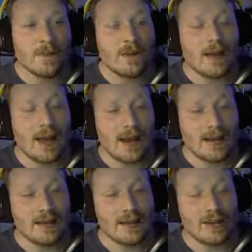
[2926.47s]

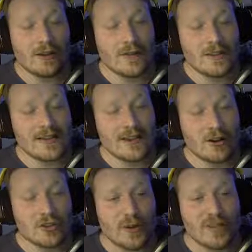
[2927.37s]
And this guy
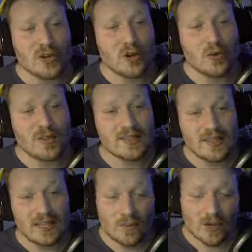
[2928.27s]
also has
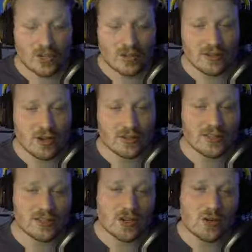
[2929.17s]
OC, which Nurglings
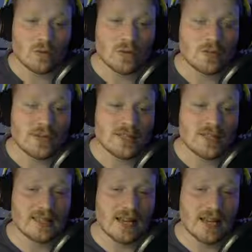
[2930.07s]
don't, which means this
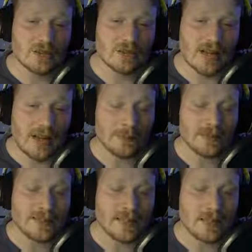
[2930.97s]
guy could happily
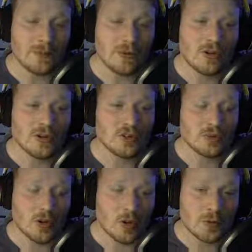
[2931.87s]
teleport onto an
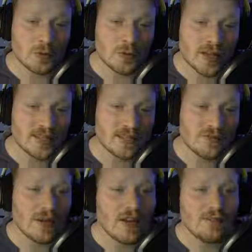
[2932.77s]
open objective
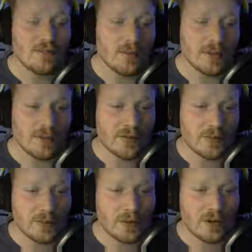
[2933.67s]
in the middle of the
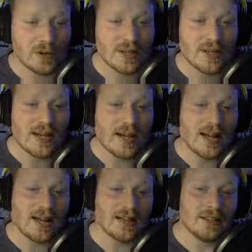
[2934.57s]
board
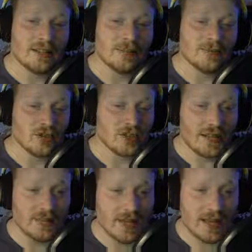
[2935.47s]
and just
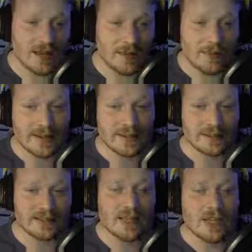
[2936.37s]
stand there. And
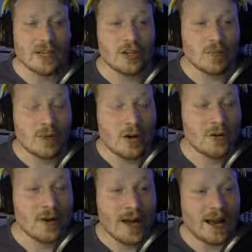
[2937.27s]
basically, your opponent
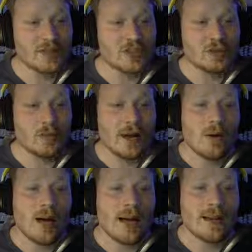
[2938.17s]
has to come
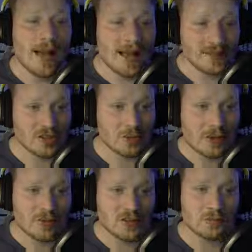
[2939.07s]
out
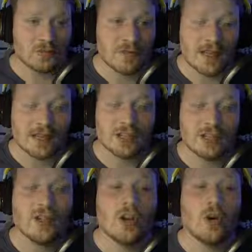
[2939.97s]
with something that can
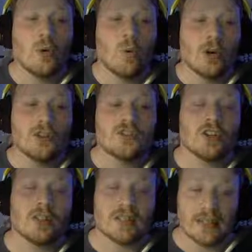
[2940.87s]
1 turn
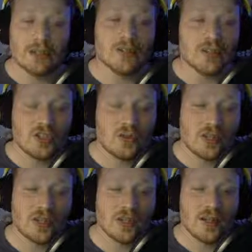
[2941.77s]
kill this
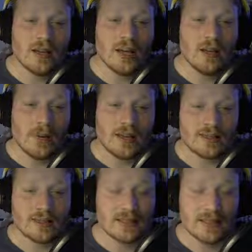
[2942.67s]
unit, basically,